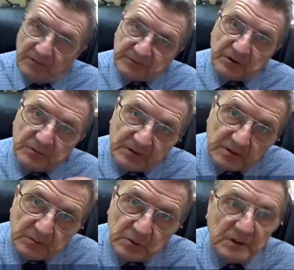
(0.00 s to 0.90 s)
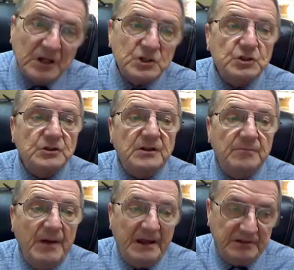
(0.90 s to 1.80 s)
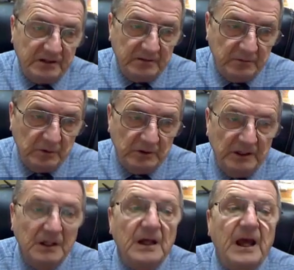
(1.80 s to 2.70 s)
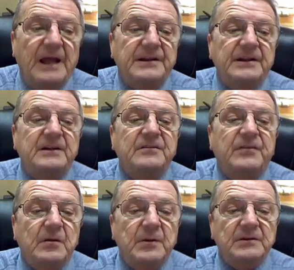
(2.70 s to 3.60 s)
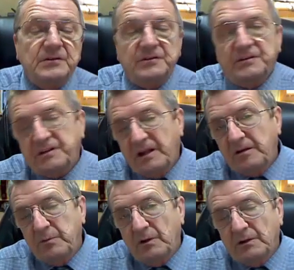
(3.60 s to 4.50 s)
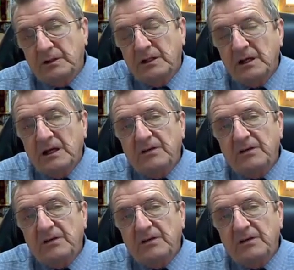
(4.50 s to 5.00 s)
If I'm serving the community, I should give back to the community. And then environmental sustainability.